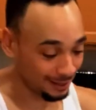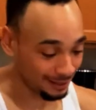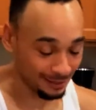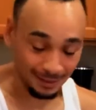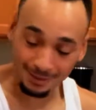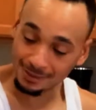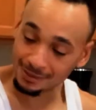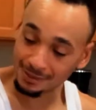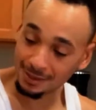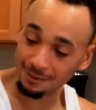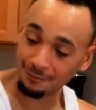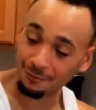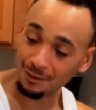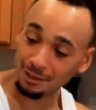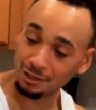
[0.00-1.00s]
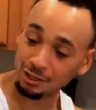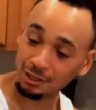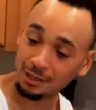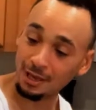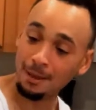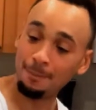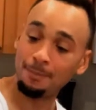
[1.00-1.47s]
this is it. Finishing
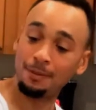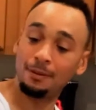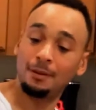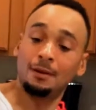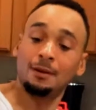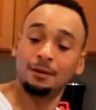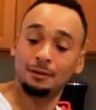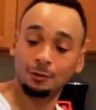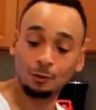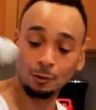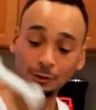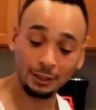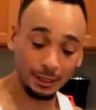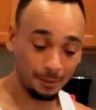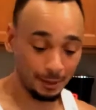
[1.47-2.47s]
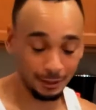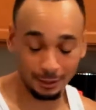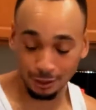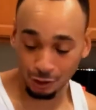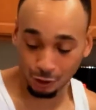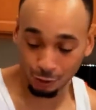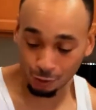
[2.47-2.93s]
up. Cool thing about
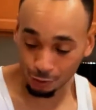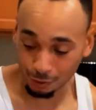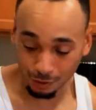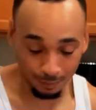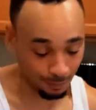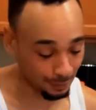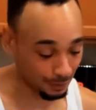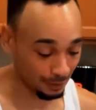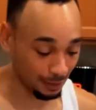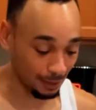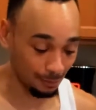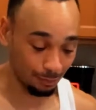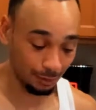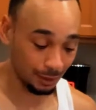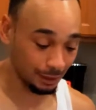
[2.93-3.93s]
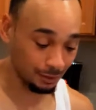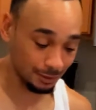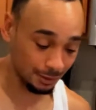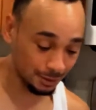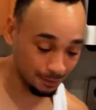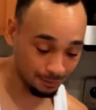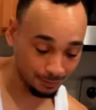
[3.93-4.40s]
this juicer compared to like blender or
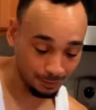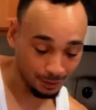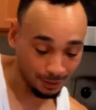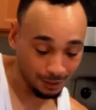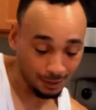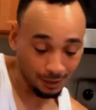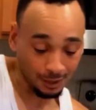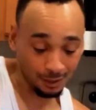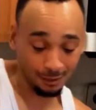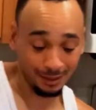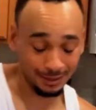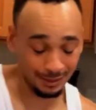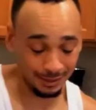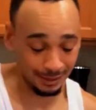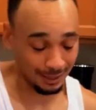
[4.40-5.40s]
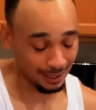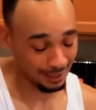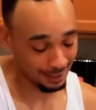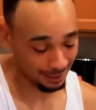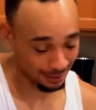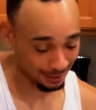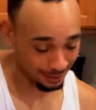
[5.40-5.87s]
something, you don't have to skin
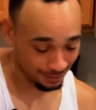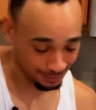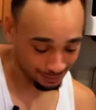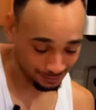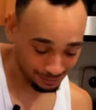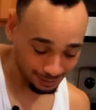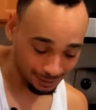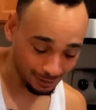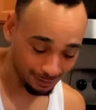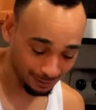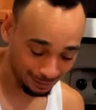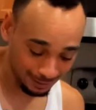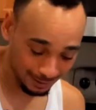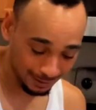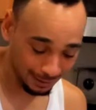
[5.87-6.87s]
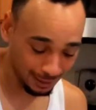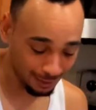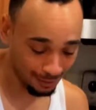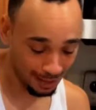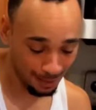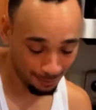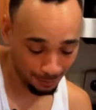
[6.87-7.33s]
it. You don't have to skin
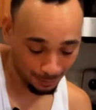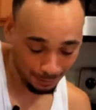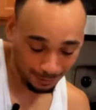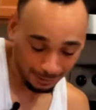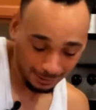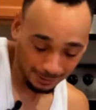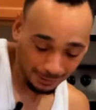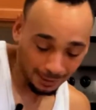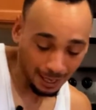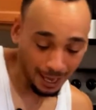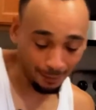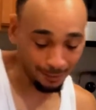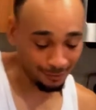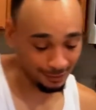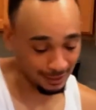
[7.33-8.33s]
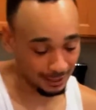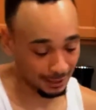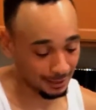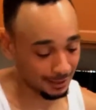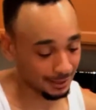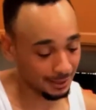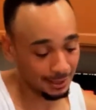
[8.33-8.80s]
your apple. I don't even have to take
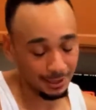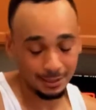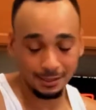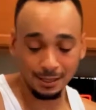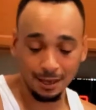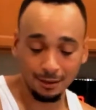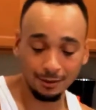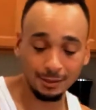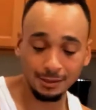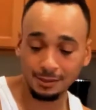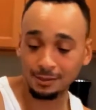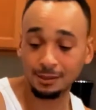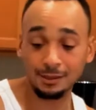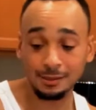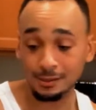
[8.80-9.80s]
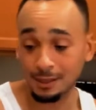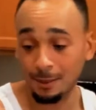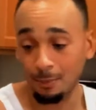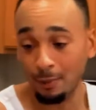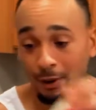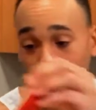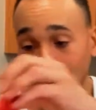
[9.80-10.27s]
the seeds out because it's going to
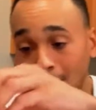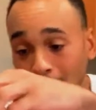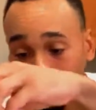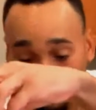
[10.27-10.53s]
separate it all